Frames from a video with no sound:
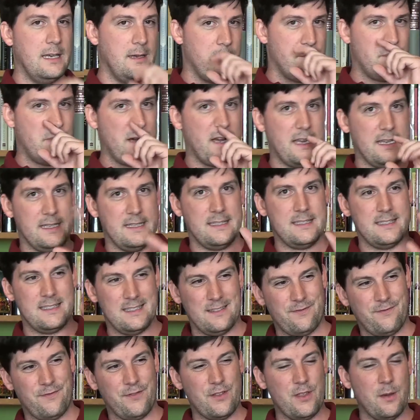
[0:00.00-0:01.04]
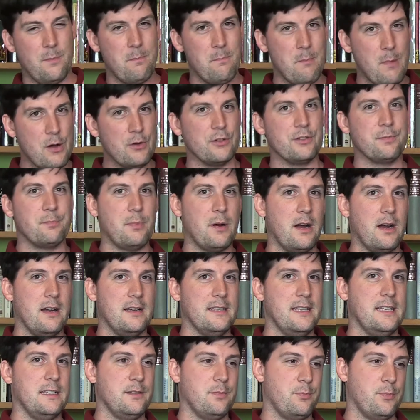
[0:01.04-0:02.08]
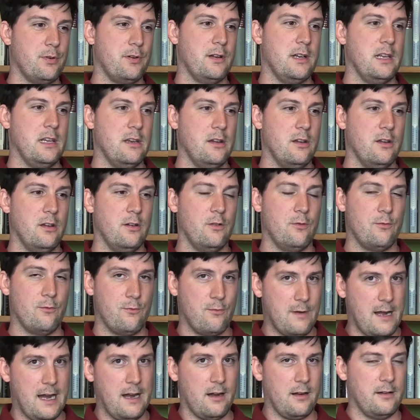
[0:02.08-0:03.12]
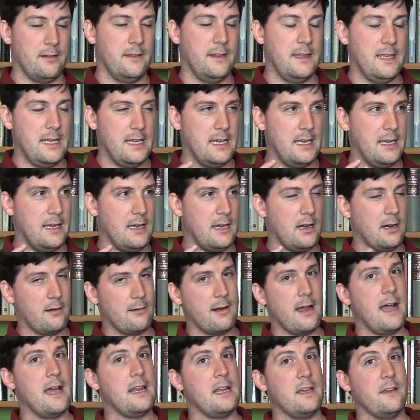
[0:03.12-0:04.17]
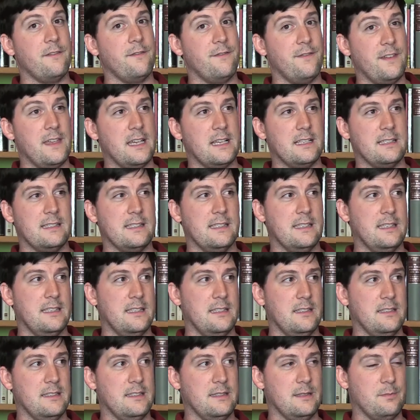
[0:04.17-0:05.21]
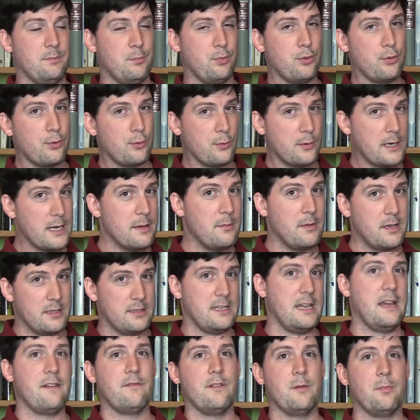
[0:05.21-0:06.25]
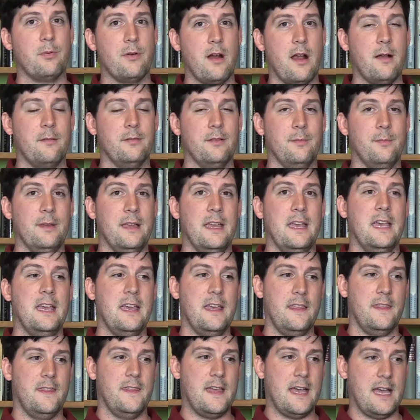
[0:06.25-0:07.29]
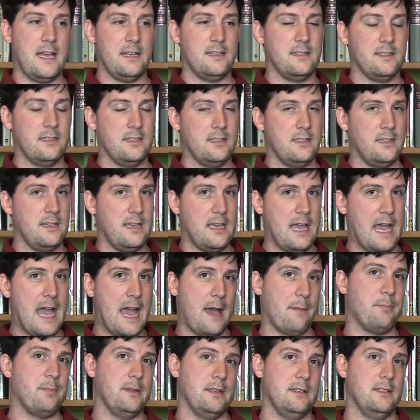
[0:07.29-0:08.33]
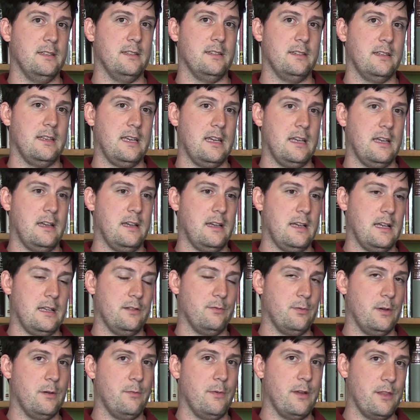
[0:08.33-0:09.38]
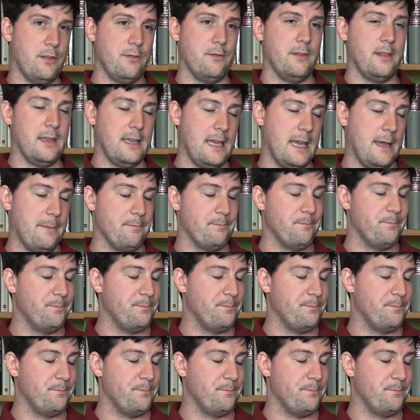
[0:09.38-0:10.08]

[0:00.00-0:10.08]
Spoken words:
But for the most part, that's pretty rare. The errata fixes pretty much every problem that happened as we went through the game.